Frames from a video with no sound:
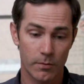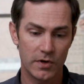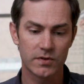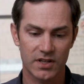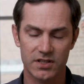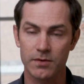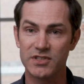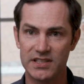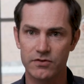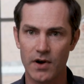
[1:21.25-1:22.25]
immune system
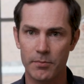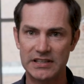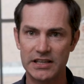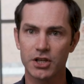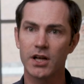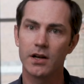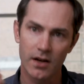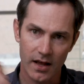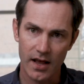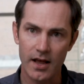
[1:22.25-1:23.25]
sees repetition,
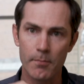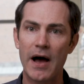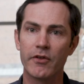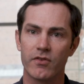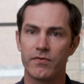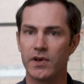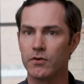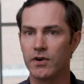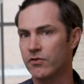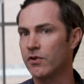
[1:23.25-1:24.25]
it mounts a
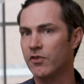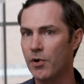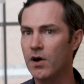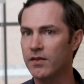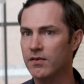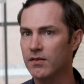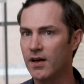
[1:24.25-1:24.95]
vigorous response